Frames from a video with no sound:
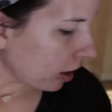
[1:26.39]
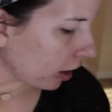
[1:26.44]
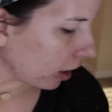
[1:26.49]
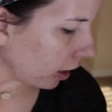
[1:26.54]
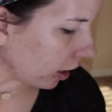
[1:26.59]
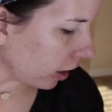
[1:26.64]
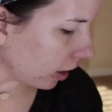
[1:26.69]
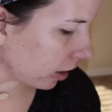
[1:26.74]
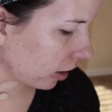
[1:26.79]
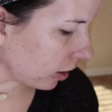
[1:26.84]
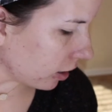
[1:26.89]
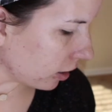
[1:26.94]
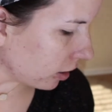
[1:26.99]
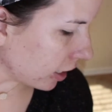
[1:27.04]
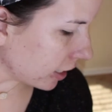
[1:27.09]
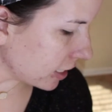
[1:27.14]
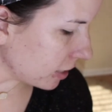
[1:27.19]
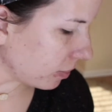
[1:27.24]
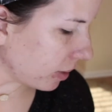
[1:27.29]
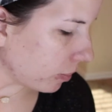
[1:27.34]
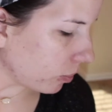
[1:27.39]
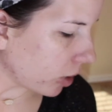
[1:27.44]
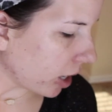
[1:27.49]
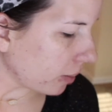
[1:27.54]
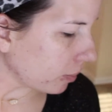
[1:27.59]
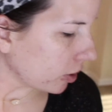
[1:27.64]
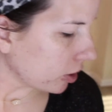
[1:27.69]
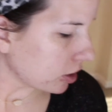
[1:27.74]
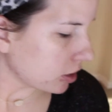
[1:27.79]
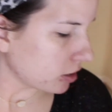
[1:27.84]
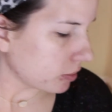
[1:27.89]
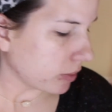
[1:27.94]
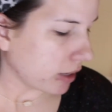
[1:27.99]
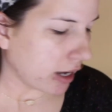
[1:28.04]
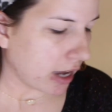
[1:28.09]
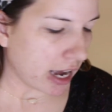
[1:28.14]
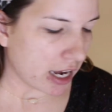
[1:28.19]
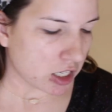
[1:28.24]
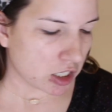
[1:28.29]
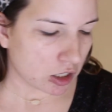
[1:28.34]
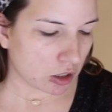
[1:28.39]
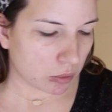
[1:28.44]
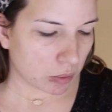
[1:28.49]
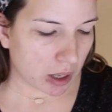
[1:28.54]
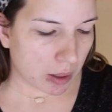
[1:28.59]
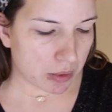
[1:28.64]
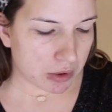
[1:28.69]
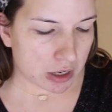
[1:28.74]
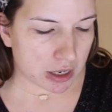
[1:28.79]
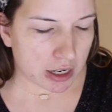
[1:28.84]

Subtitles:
And I did my primers. My eyeshadow primer